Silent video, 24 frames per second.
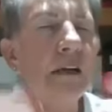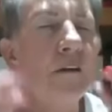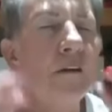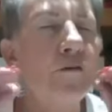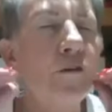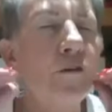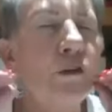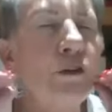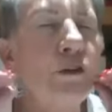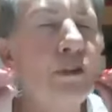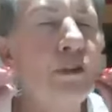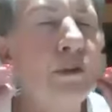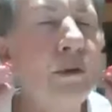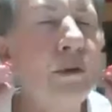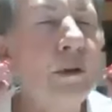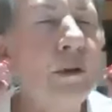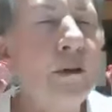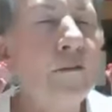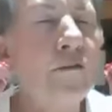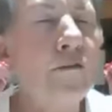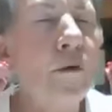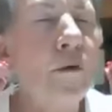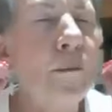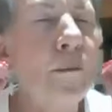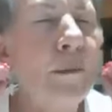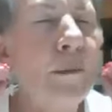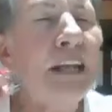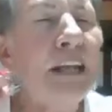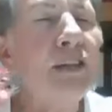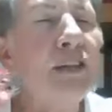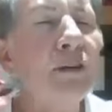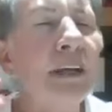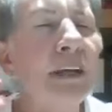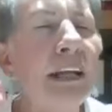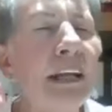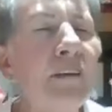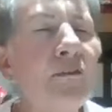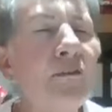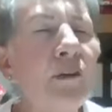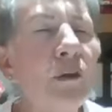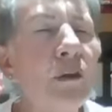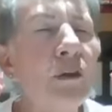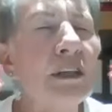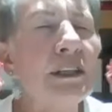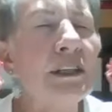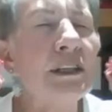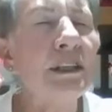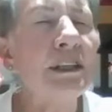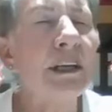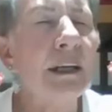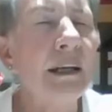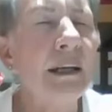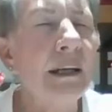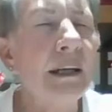For, to, for me to give you this